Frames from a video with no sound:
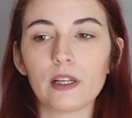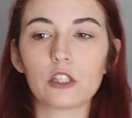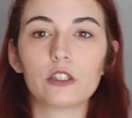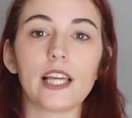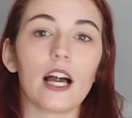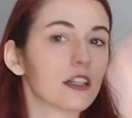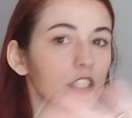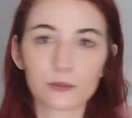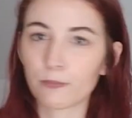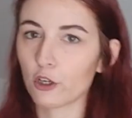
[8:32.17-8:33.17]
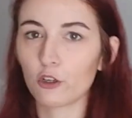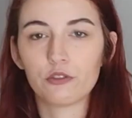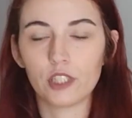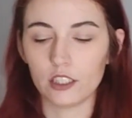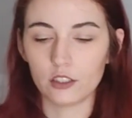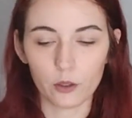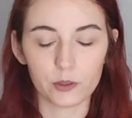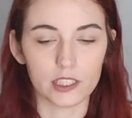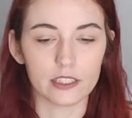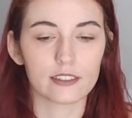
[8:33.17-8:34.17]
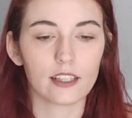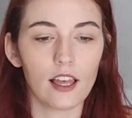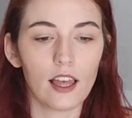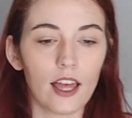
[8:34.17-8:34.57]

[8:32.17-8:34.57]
Peloria, spoiler free, no worries.